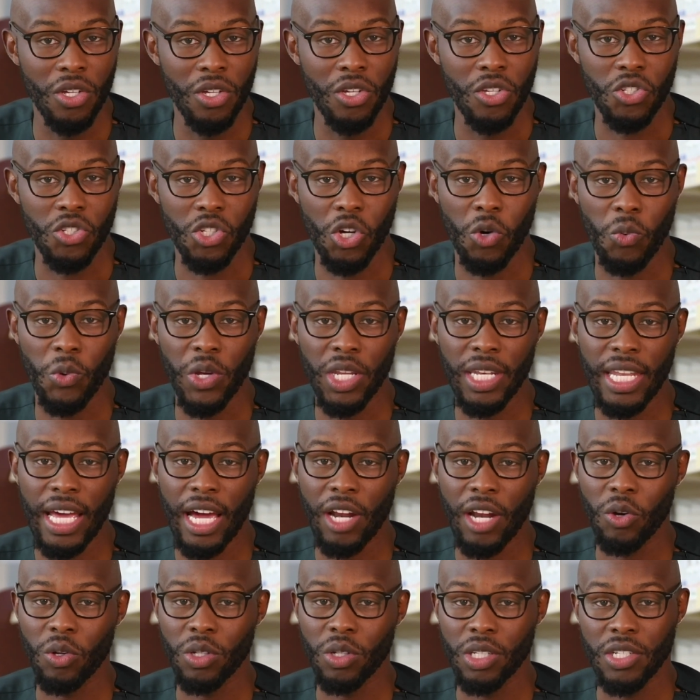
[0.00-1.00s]
So we not
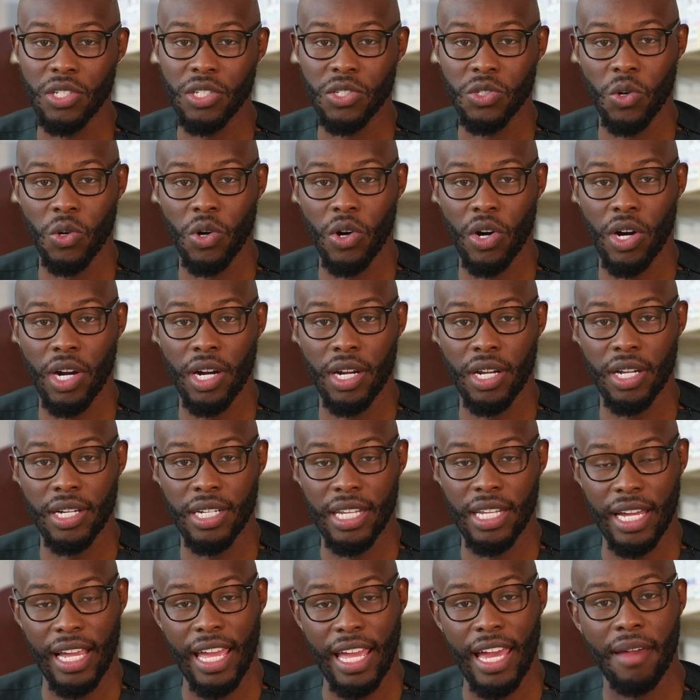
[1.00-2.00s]
only saw
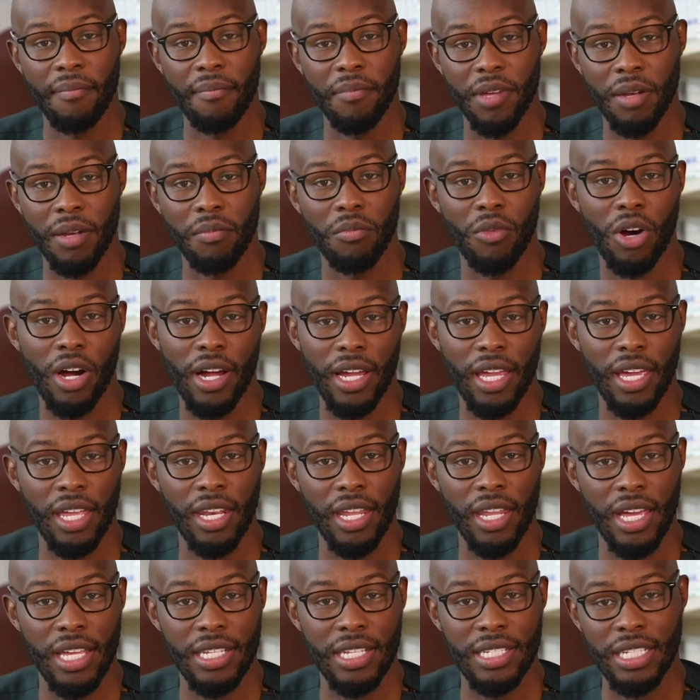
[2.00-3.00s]
the Gambian market
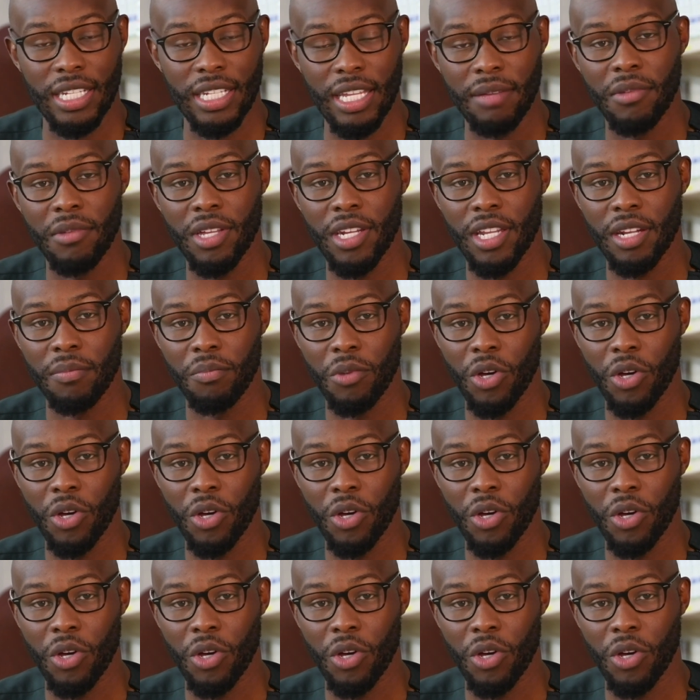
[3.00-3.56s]
as limited,